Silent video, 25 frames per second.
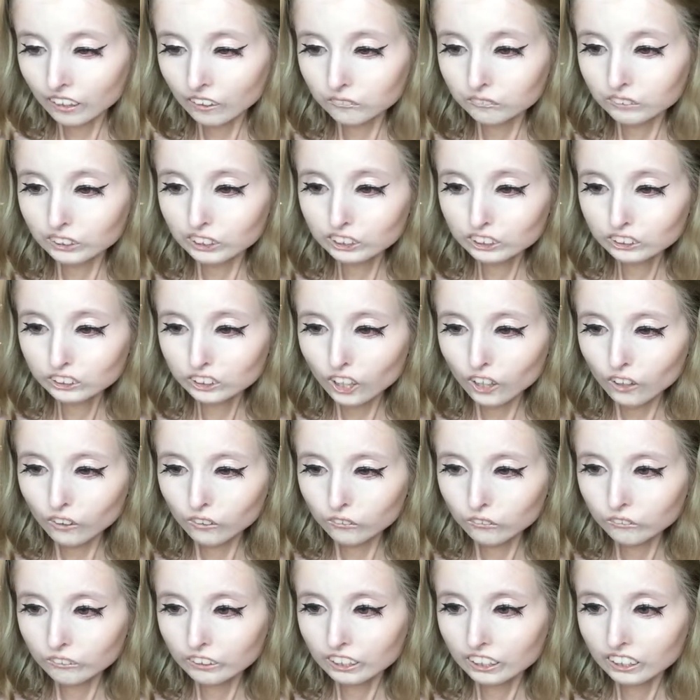is
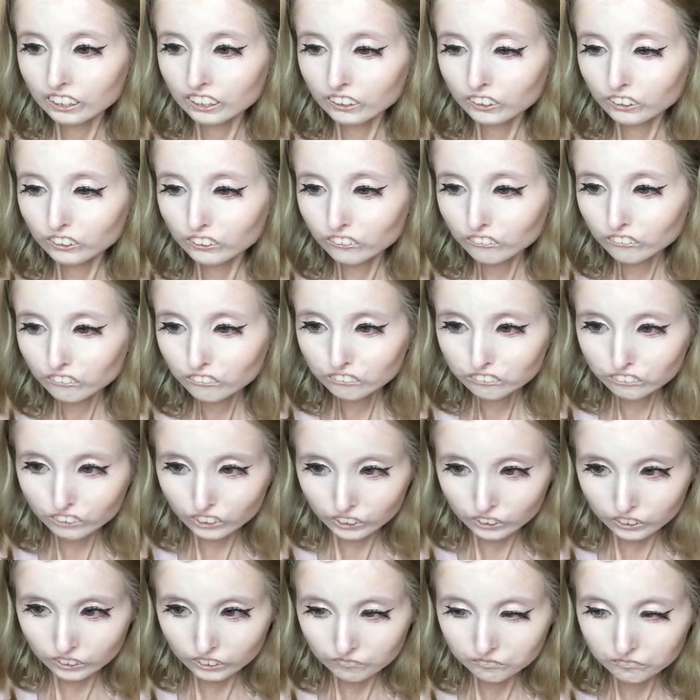so
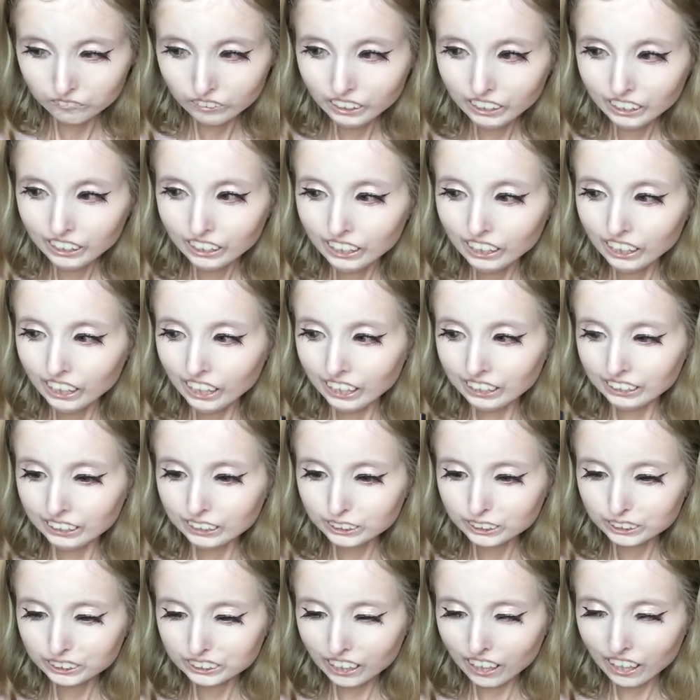firm and
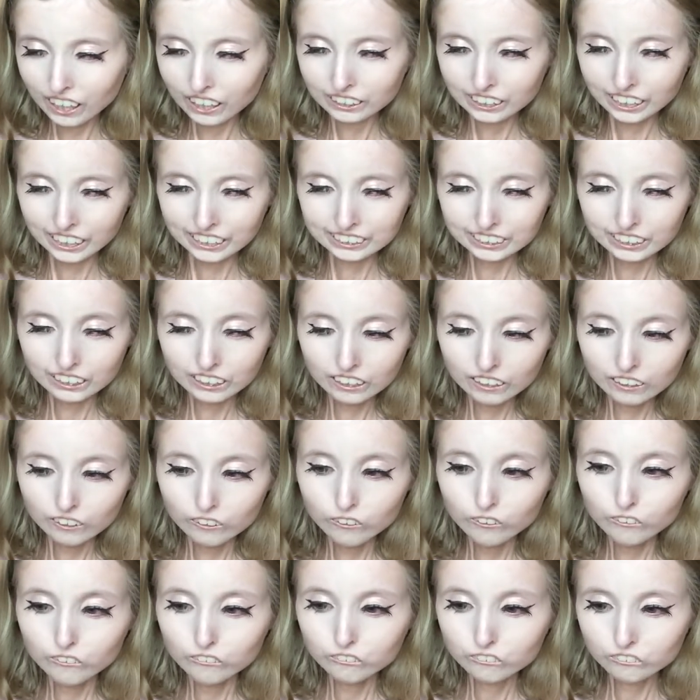it's not like
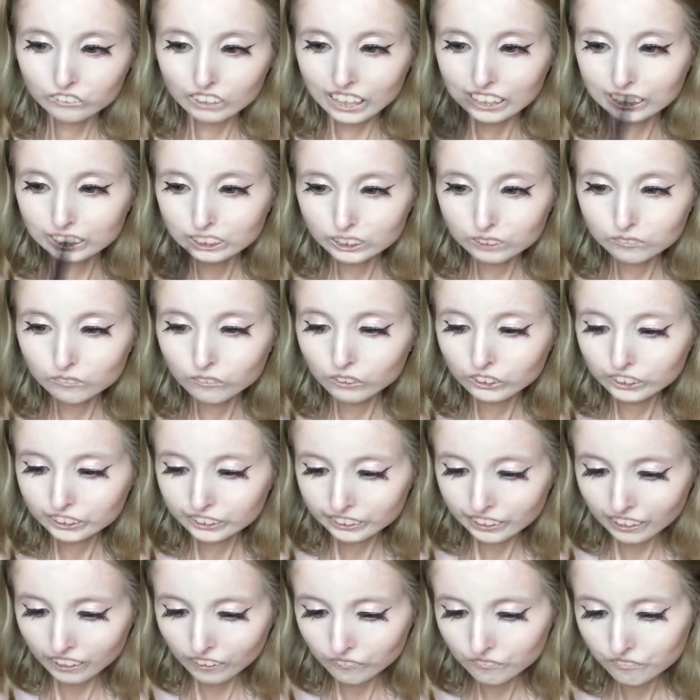
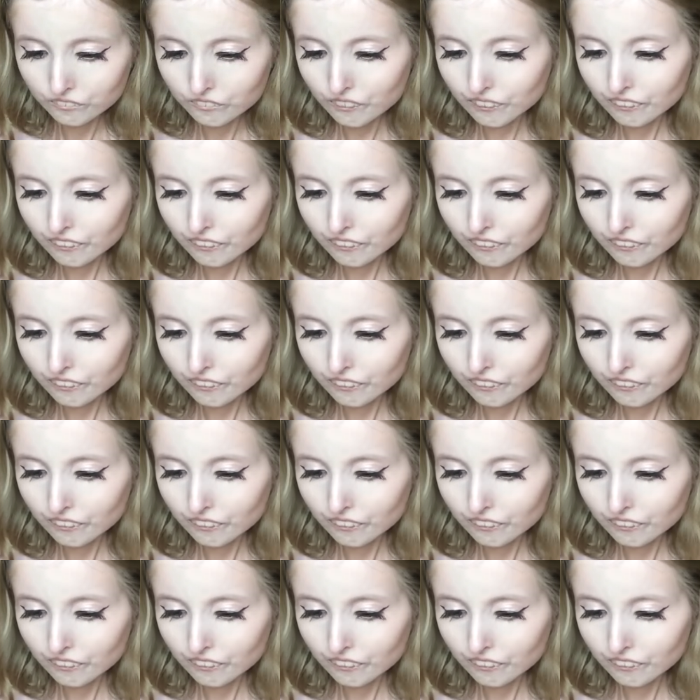flexible,